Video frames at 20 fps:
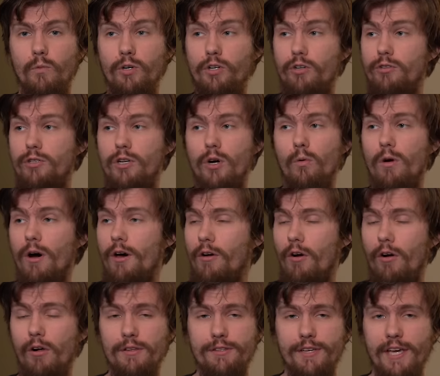We could go on
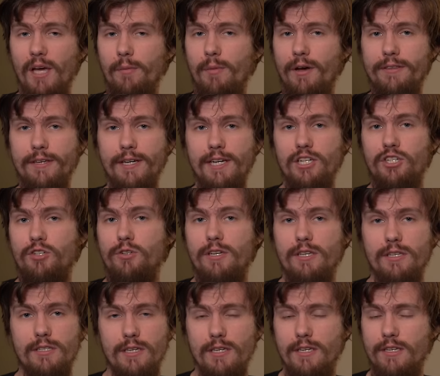all day about the
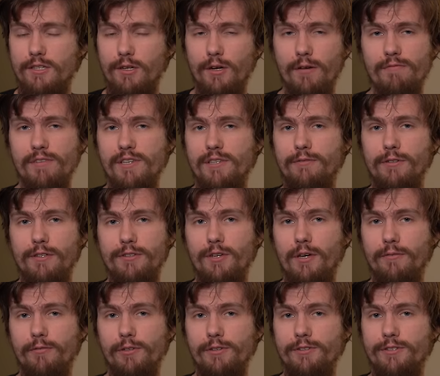intricacies of this
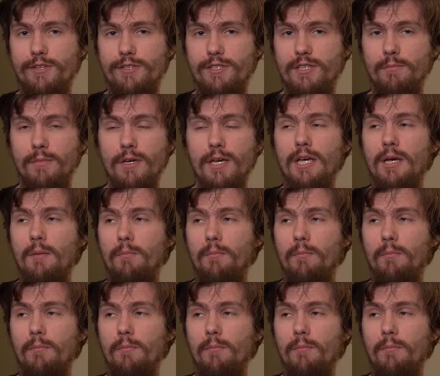philosophical system,